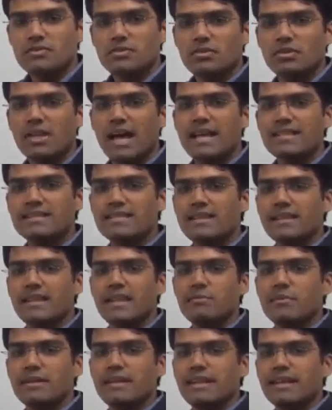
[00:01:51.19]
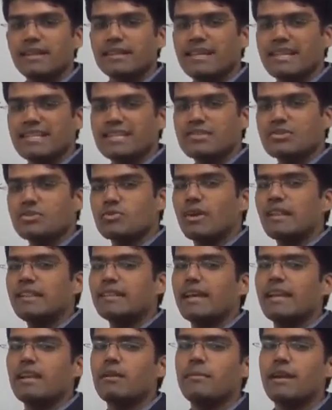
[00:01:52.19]
So the answer can be taken as
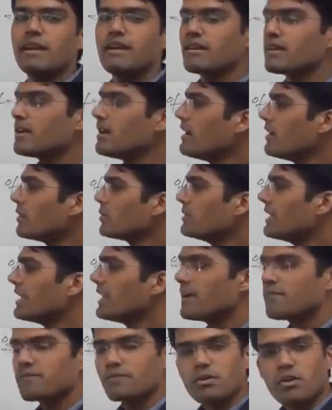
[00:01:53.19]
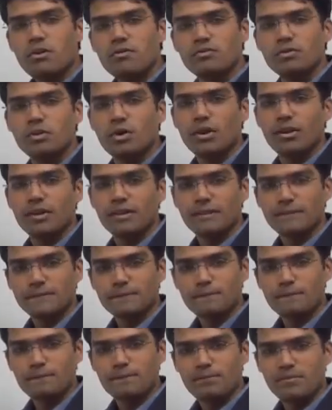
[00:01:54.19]
12th element to the left of dollar.
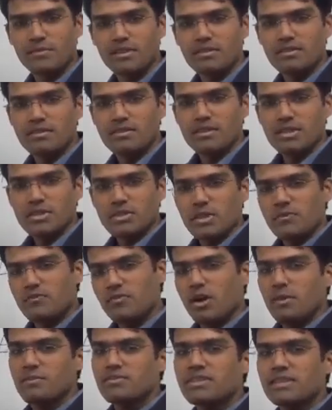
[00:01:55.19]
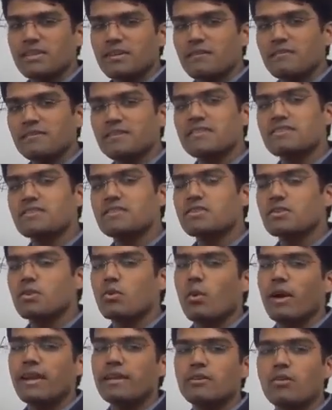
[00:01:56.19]
So if you observe, this is
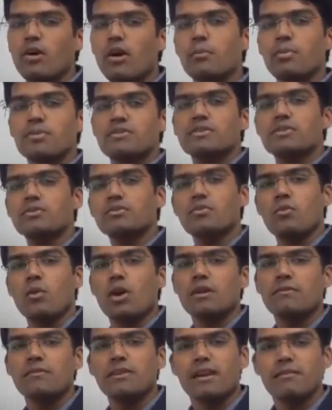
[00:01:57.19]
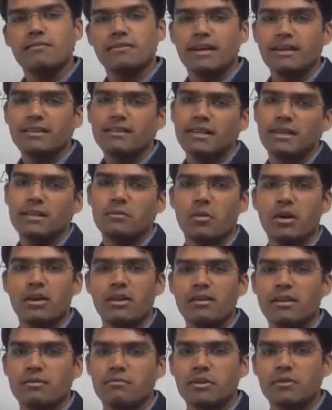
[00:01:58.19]
quite opposite to what we have done in
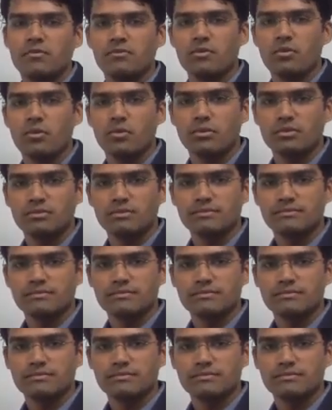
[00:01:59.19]
model number 4.